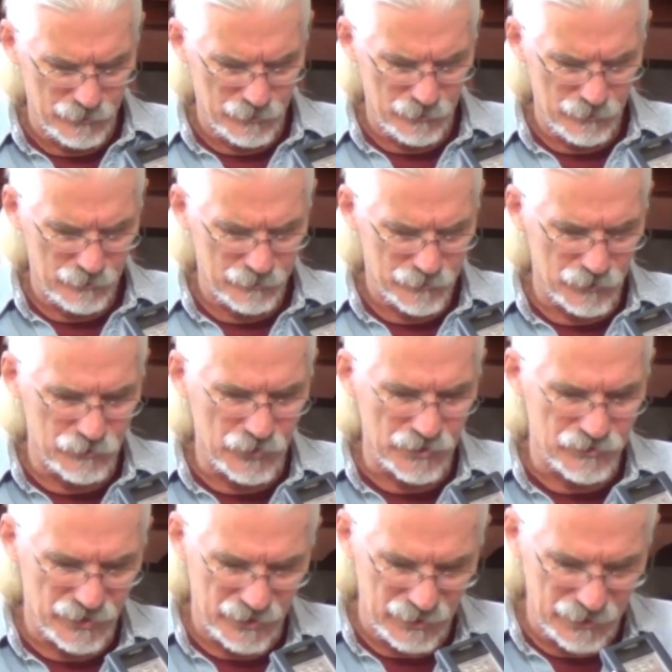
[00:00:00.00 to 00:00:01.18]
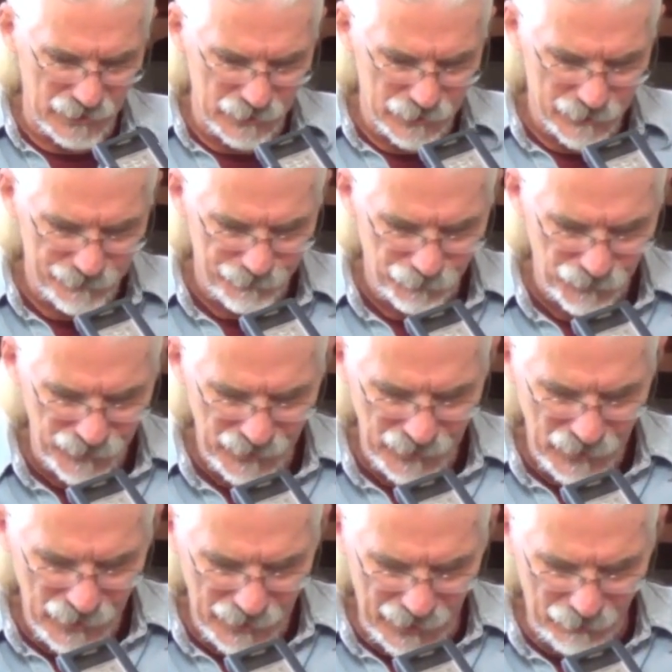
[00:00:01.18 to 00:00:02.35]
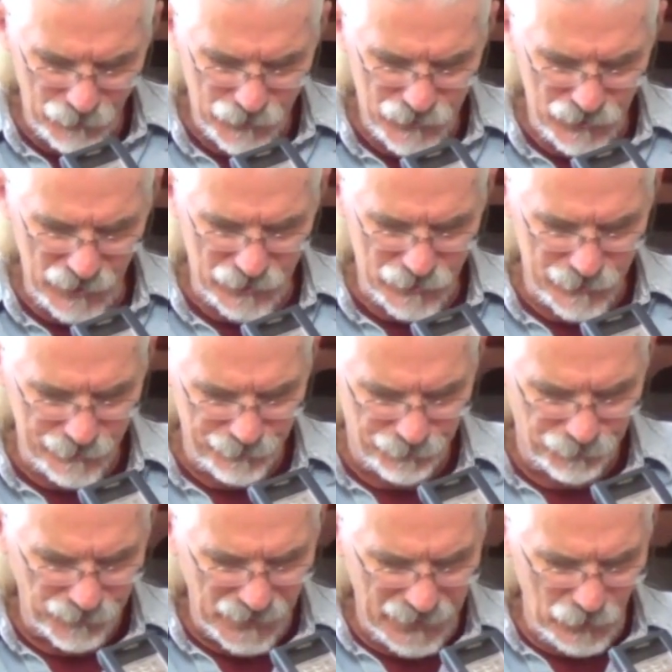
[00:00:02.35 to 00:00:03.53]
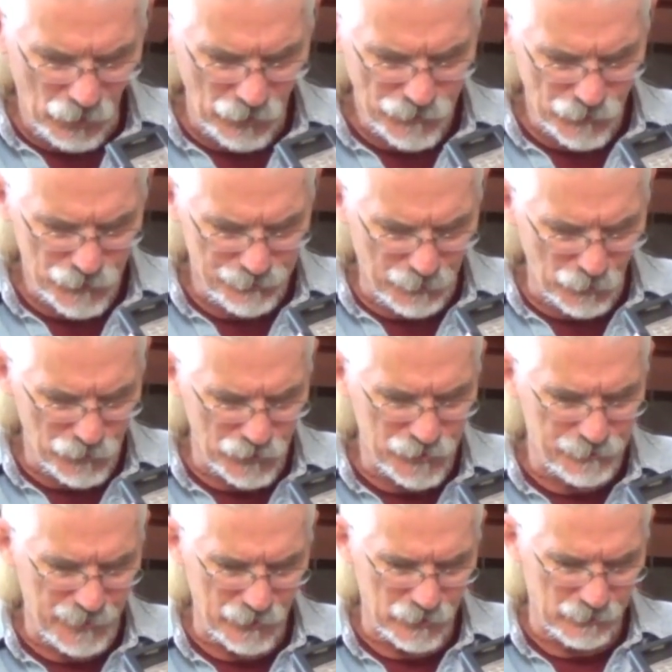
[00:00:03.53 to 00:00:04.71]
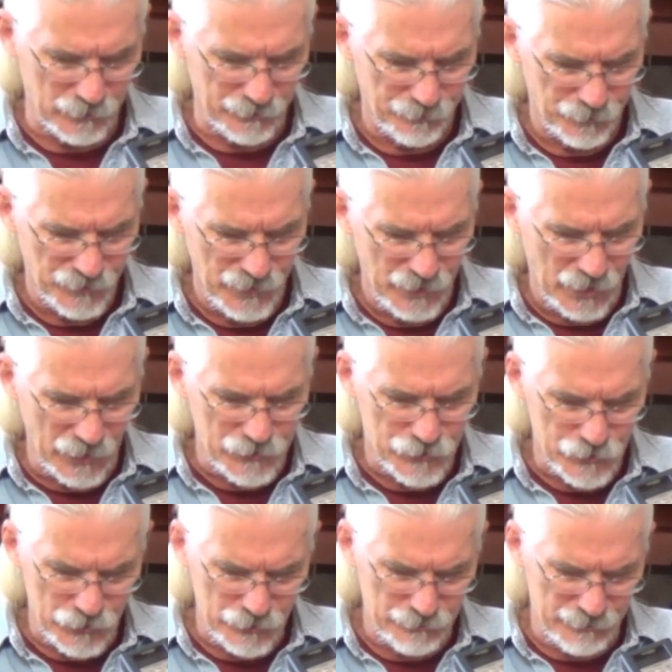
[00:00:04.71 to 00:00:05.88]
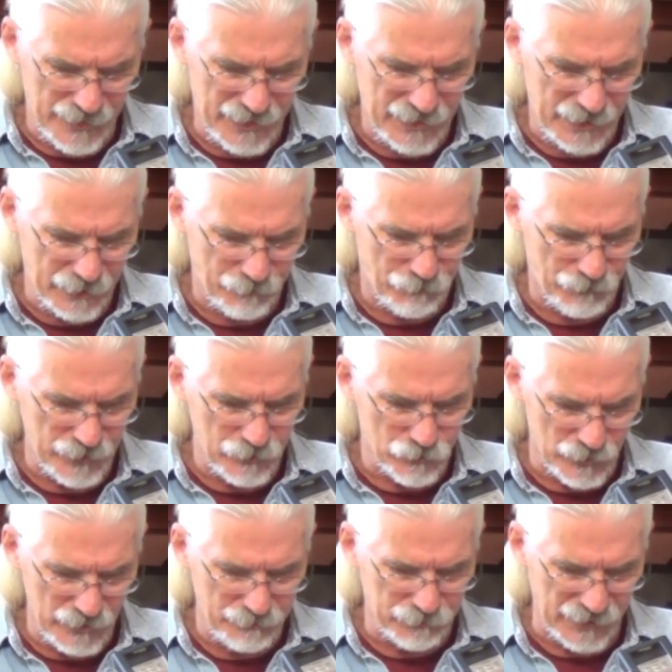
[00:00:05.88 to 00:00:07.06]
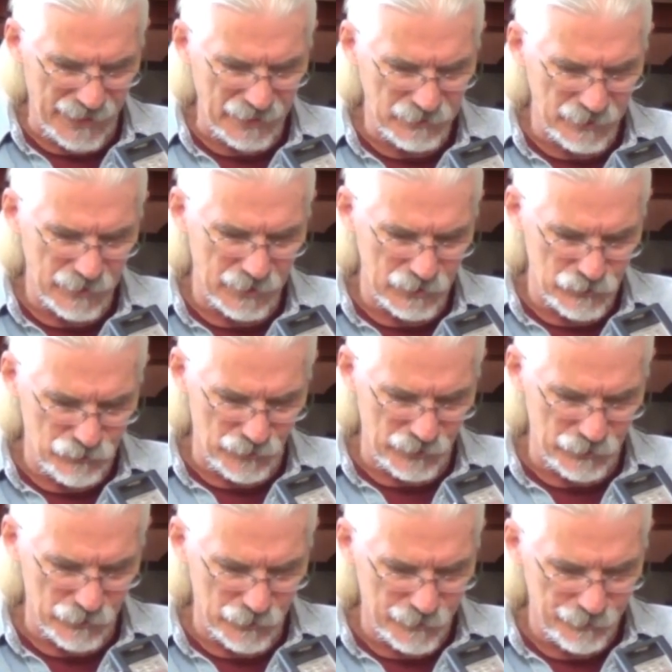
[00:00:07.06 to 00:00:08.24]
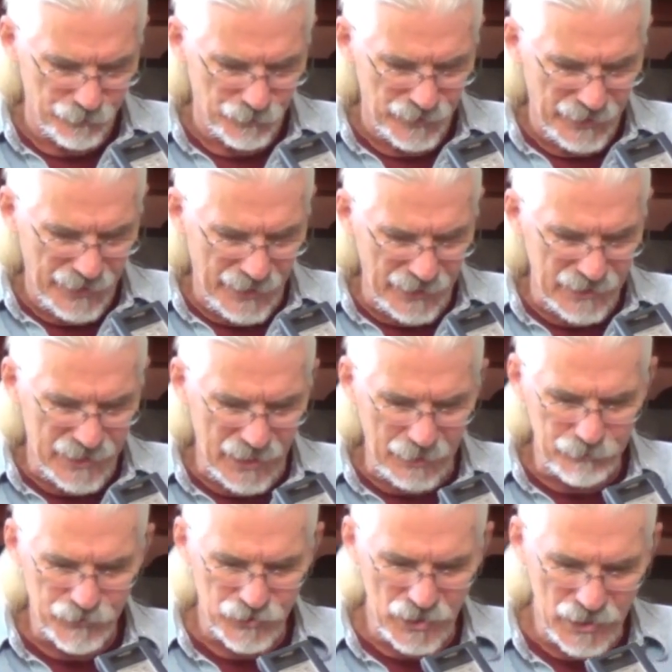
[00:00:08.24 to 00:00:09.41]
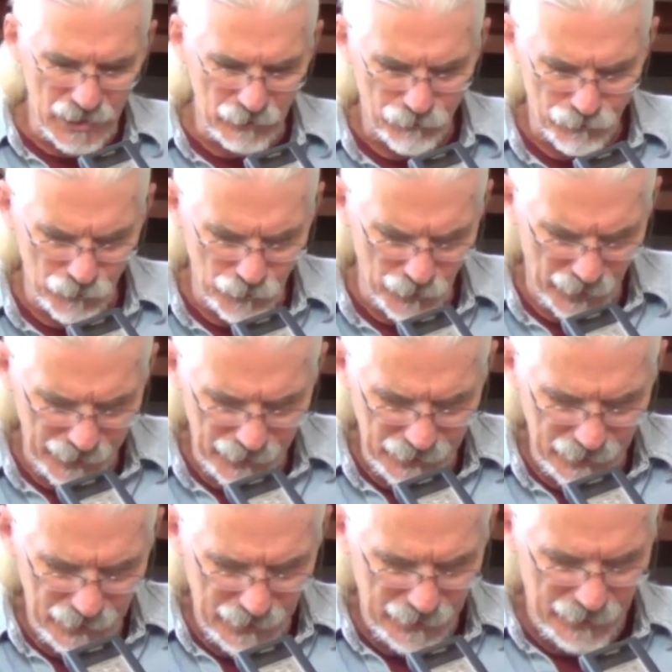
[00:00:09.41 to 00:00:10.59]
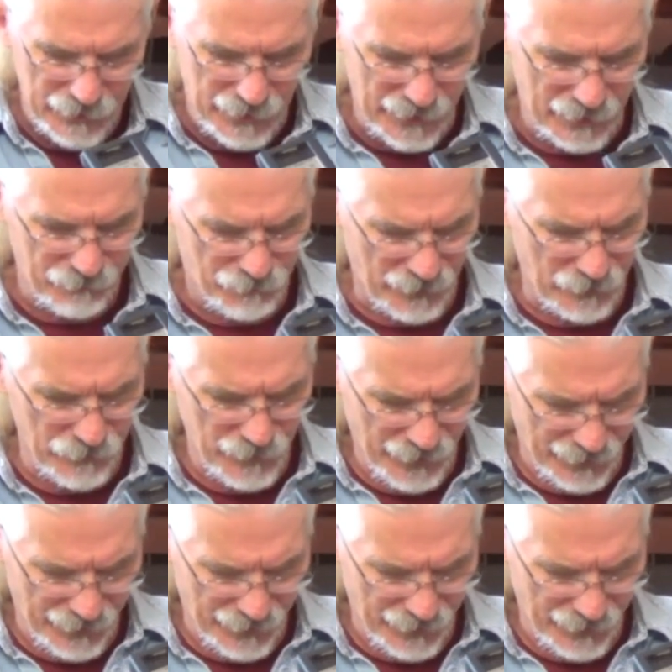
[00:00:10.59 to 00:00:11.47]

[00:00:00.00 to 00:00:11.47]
to suggest that it is. Now, verse 6 he also spoke this parable a certain man had a fig tree planted in his vineyard, and he came seeking fruit on it and found